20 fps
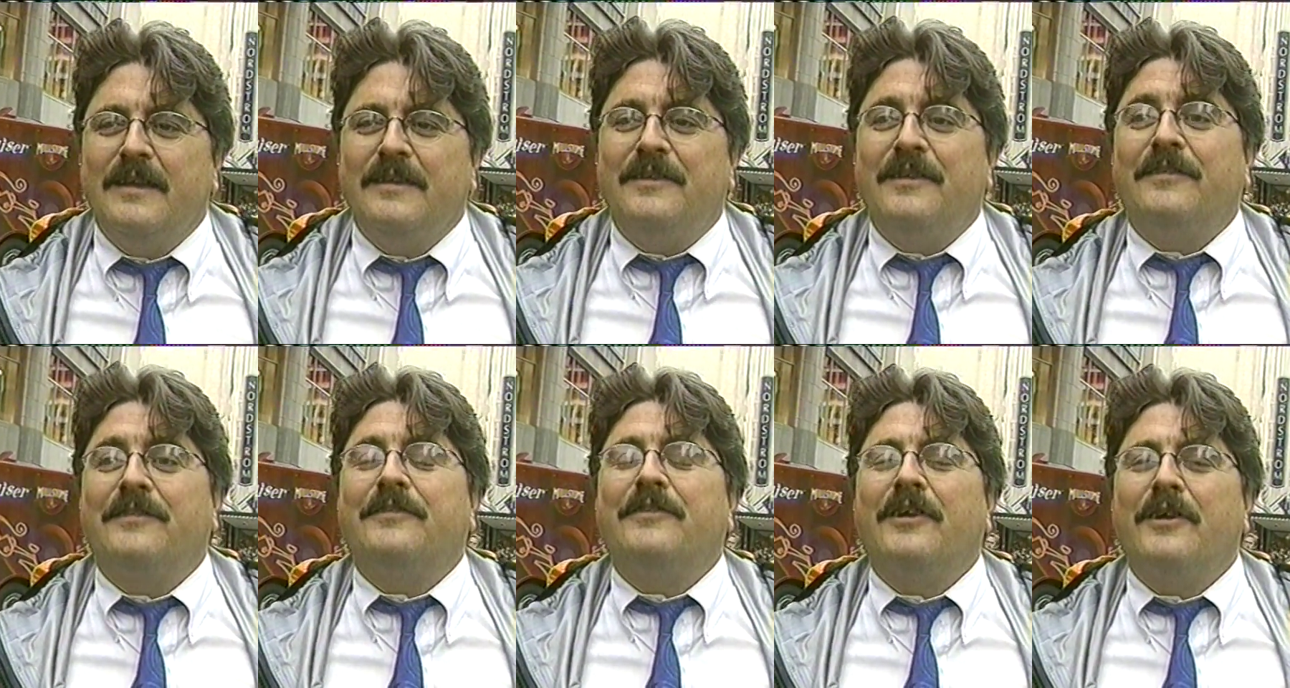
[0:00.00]

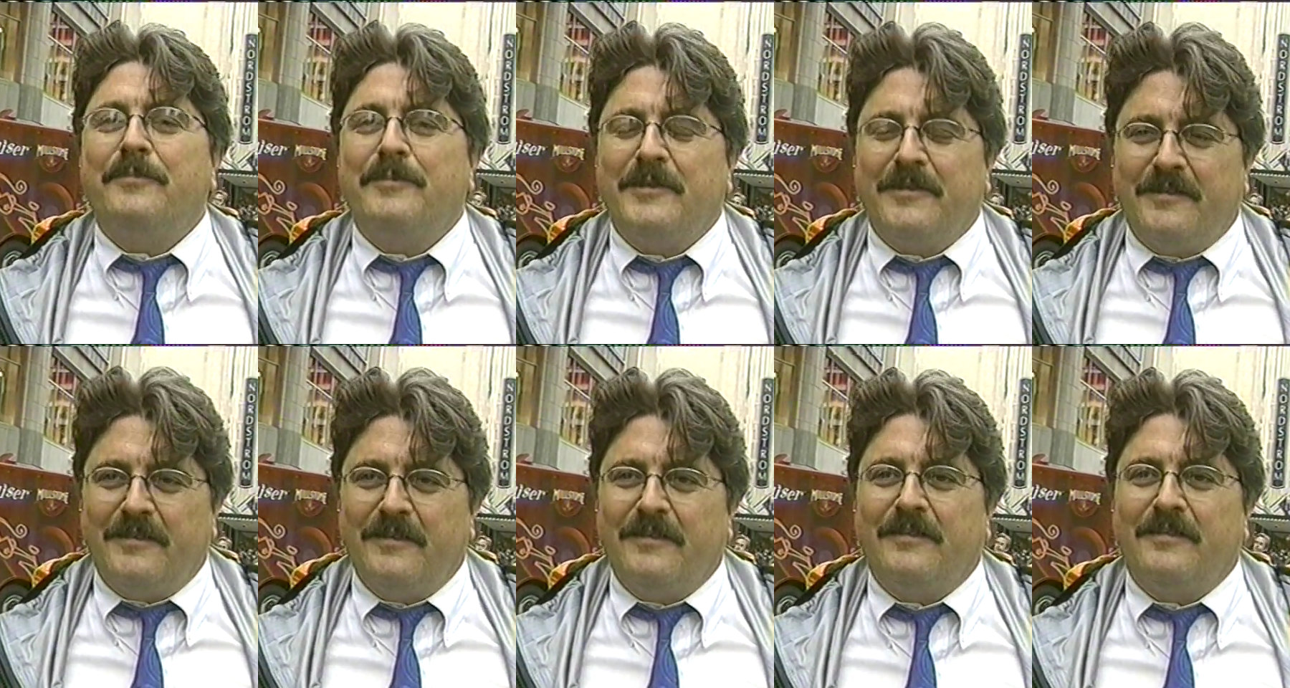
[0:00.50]

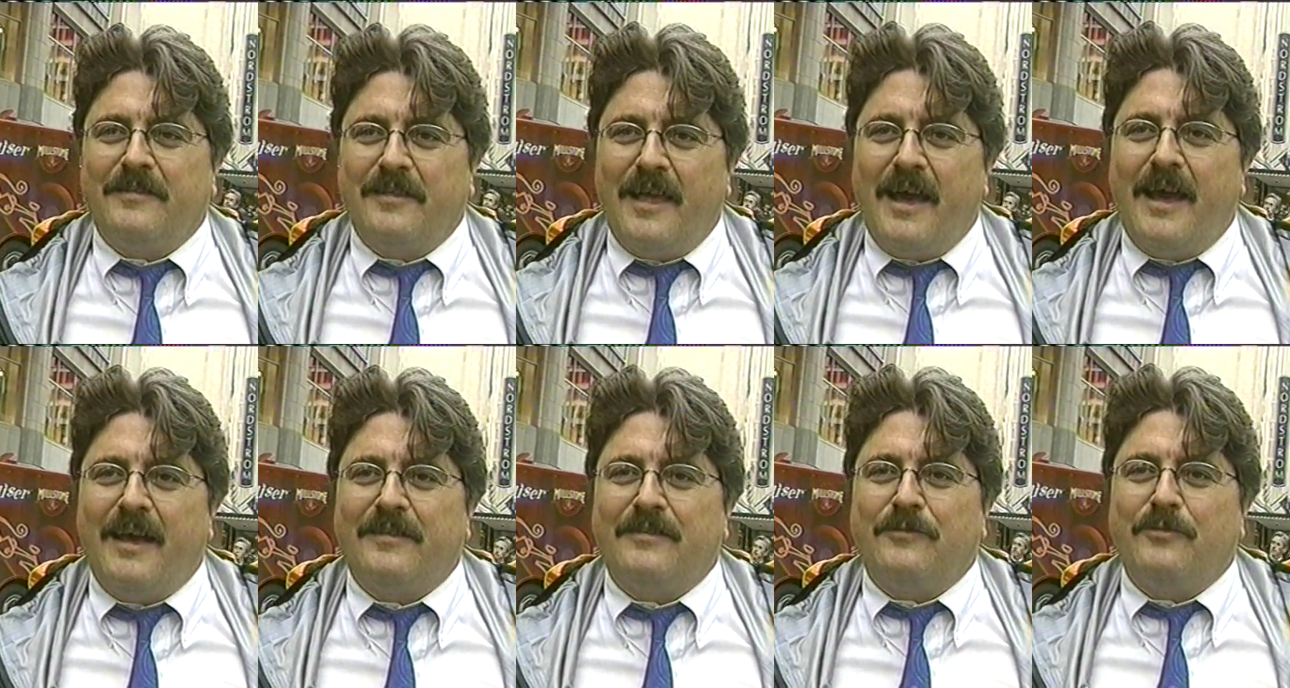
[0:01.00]
disturbances
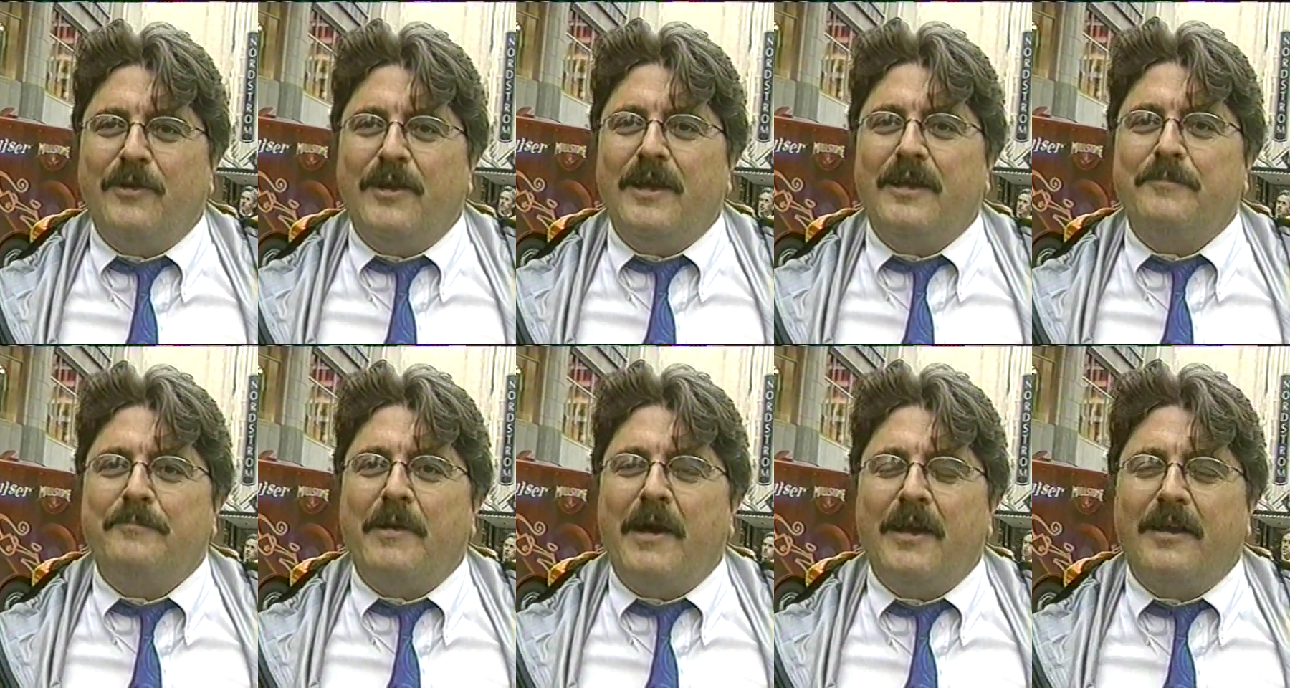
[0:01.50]
last week
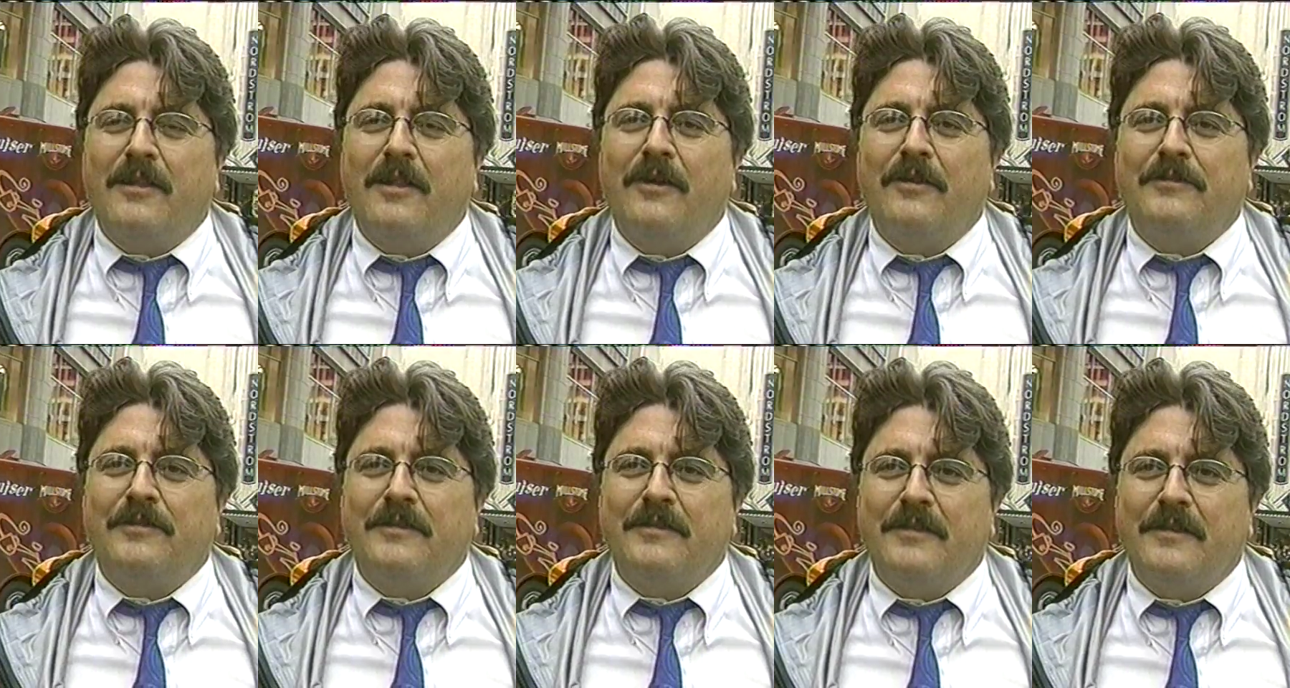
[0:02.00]
by
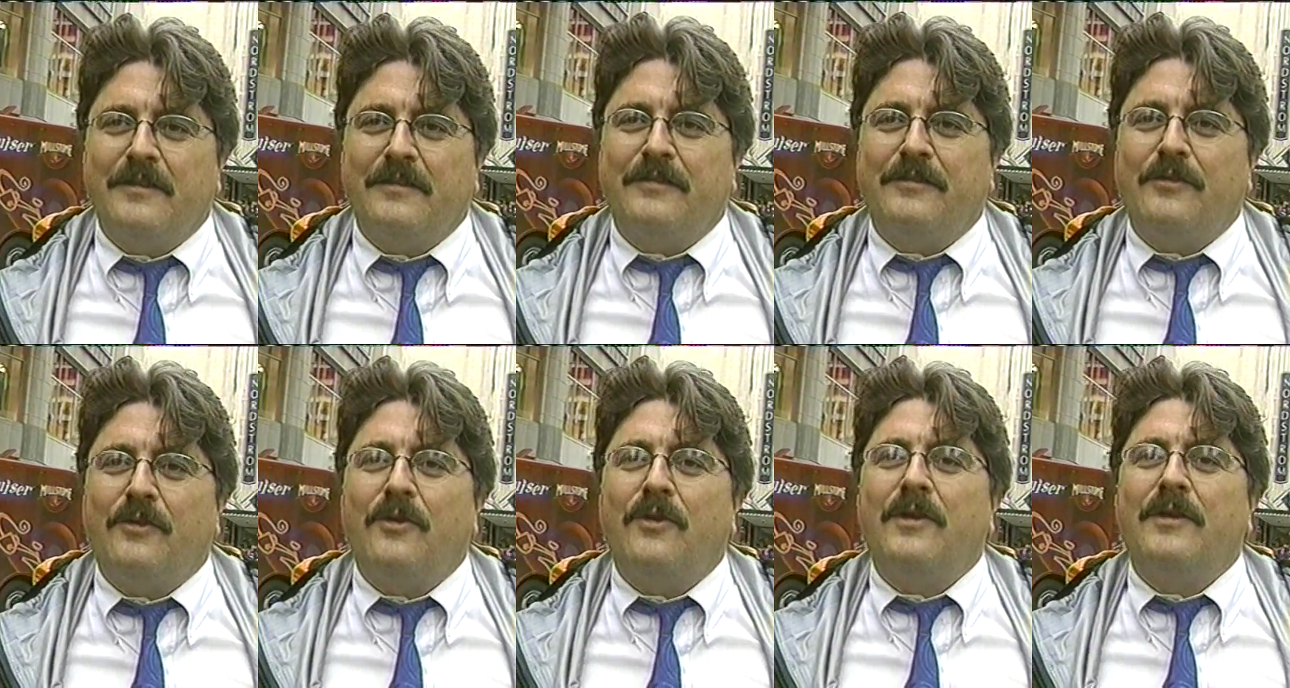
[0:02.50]
closing their
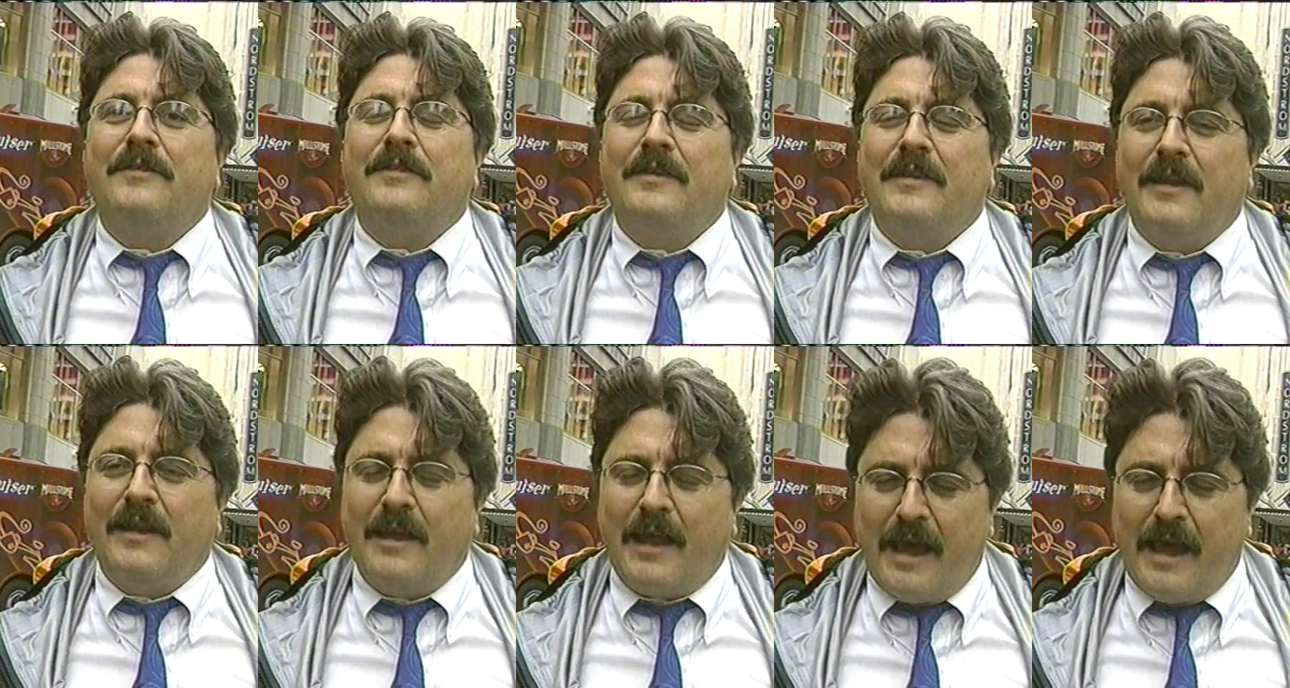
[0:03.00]
stores and